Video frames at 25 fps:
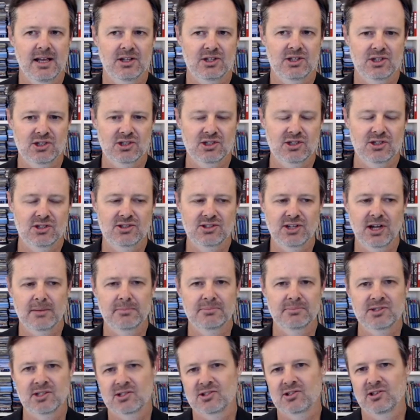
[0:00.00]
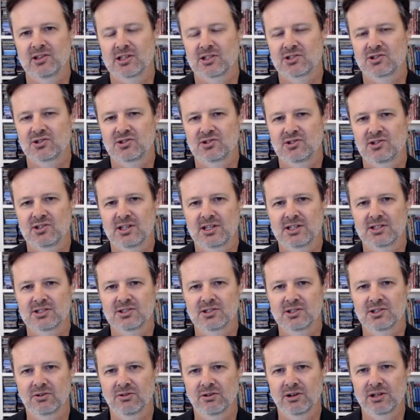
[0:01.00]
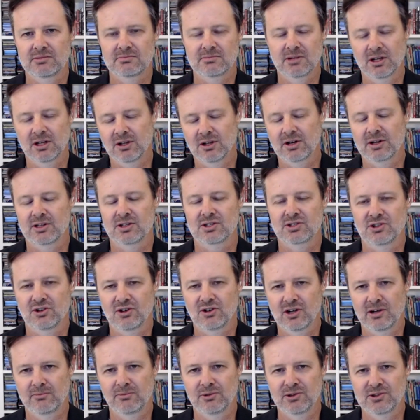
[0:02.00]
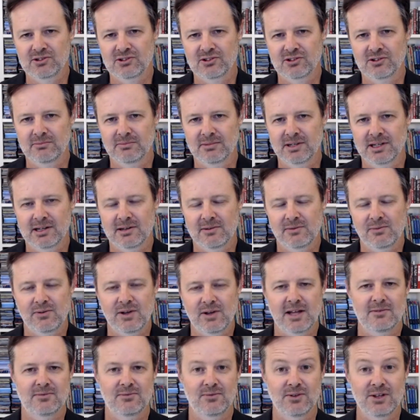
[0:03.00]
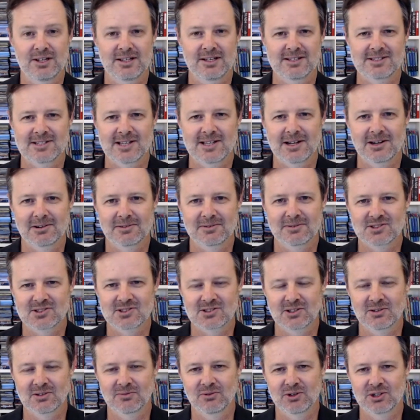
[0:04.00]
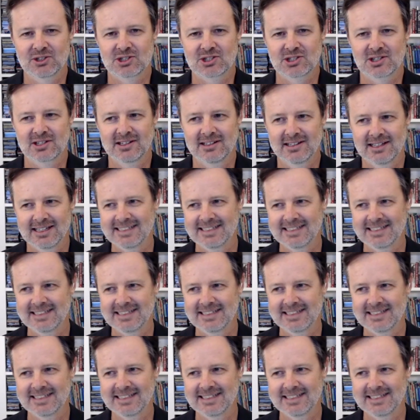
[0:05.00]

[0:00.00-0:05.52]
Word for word: it just dumps its electricity into the grid. A lot of the time with some uh, fat feed-in tariffs, of which